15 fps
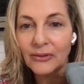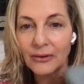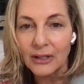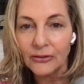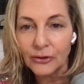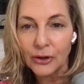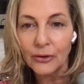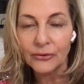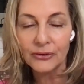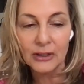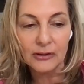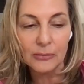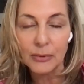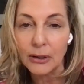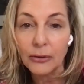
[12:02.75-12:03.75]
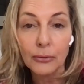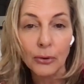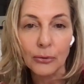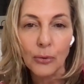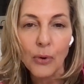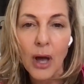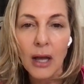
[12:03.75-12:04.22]
these clothes need to be
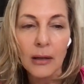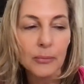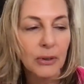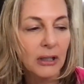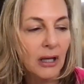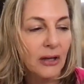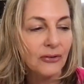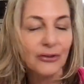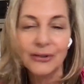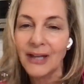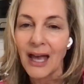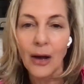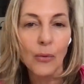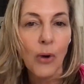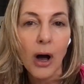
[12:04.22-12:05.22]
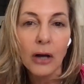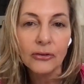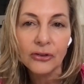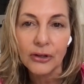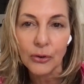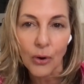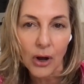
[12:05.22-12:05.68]
thrown away because you can't
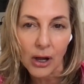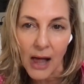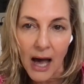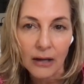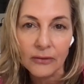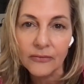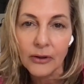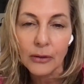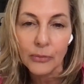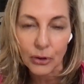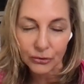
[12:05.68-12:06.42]
wash the oil out of them.